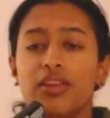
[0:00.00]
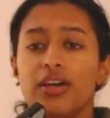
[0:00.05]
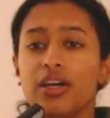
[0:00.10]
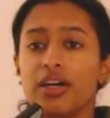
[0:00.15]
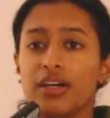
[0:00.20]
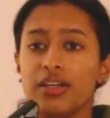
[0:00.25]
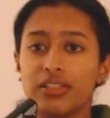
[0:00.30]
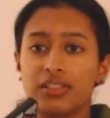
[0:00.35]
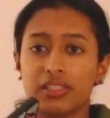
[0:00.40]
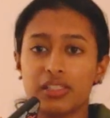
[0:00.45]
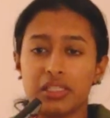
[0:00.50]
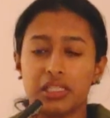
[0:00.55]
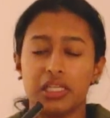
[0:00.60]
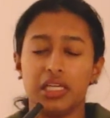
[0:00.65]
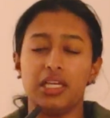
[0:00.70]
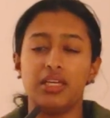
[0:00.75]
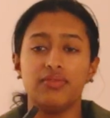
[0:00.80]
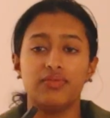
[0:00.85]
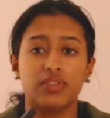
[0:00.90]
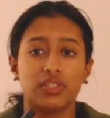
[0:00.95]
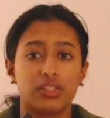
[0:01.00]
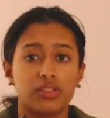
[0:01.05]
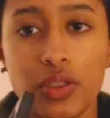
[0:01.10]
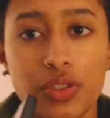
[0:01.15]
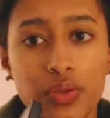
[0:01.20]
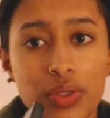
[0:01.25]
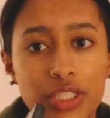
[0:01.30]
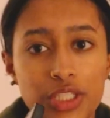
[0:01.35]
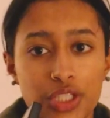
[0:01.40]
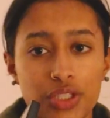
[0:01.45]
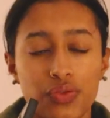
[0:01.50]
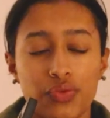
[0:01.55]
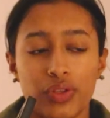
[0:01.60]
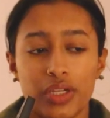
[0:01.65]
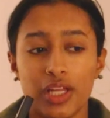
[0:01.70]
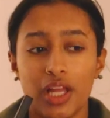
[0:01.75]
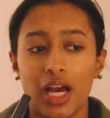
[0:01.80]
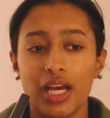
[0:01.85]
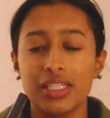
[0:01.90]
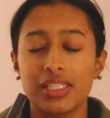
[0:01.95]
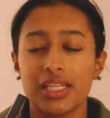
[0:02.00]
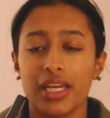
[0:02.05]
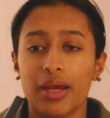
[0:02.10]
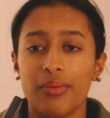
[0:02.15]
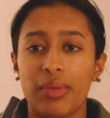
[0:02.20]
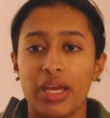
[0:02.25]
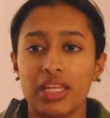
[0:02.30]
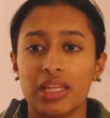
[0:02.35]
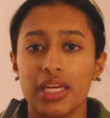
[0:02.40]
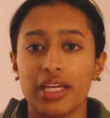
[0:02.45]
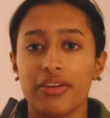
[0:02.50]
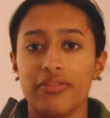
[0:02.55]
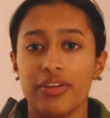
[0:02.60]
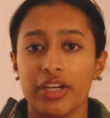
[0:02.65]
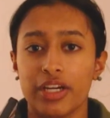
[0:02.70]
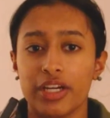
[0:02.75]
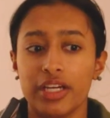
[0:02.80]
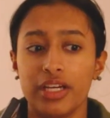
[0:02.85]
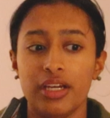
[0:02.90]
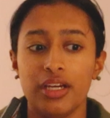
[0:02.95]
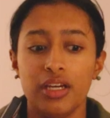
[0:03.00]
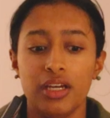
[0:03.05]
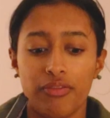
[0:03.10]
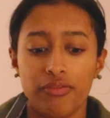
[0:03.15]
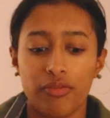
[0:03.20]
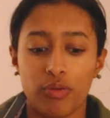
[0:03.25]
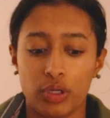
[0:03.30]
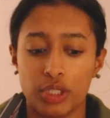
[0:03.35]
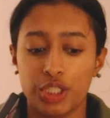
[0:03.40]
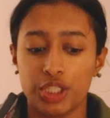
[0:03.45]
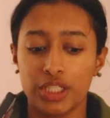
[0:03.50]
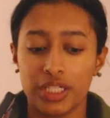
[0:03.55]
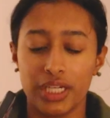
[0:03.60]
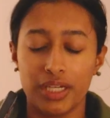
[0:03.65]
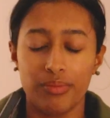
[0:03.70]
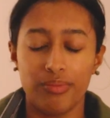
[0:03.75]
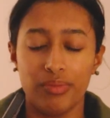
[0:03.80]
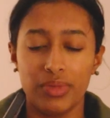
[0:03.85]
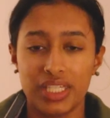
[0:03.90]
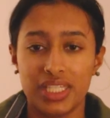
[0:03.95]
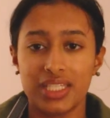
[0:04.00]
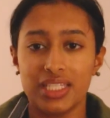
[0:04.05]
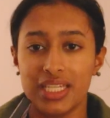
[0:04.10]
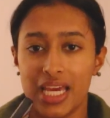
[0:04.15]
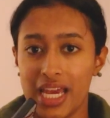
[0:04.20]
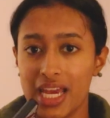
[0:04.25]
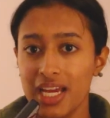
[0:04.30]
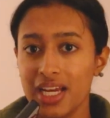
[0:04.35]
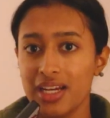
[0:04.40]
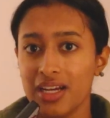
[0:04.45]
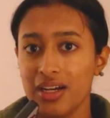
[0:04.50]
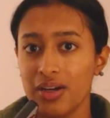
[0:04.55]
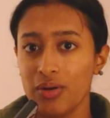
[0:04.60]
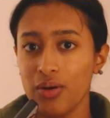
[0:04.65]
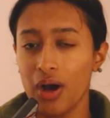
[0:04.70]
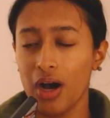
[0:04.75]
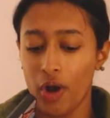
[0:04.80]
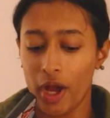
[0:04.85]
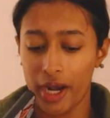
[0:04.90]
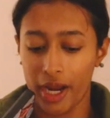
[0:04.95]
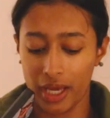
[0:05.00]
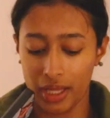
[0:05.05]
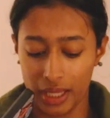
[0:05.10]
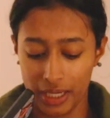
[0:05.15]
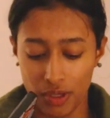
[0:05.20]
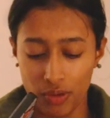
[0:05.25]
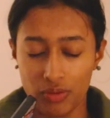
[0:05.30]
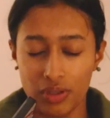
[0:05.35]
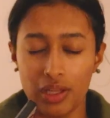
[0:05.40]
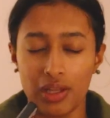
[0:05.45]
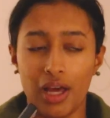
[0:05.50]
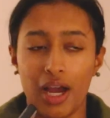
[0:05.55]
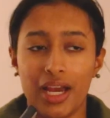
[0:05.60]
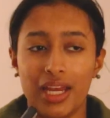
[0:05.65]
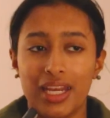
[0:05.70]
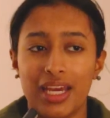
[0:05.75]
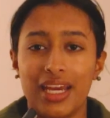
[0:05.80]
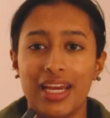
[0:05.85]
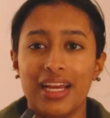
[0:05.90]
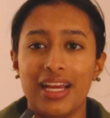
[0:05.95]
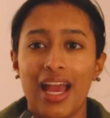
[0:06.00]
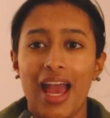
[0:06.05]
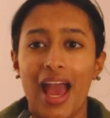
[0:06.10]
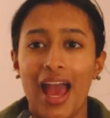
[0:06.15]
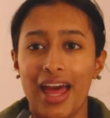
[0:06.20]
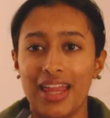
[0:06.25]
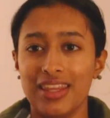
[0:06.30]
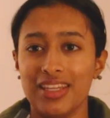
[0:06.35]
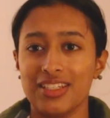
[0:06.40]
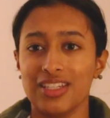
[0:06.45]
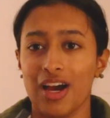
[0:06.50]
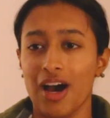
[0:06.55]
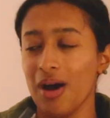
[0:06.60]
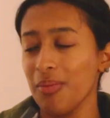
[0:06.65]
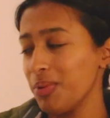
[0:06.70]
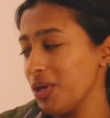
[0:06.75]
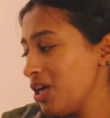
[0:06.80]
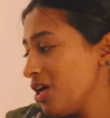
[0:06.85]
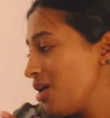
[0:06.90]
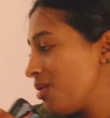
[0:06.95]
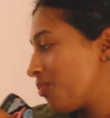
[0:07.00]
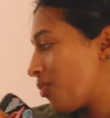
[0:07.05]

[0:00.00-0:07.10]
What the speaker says: the sleeves. Also, I just realized that I made like a very unfortunate mistake when I sewed the lining and the top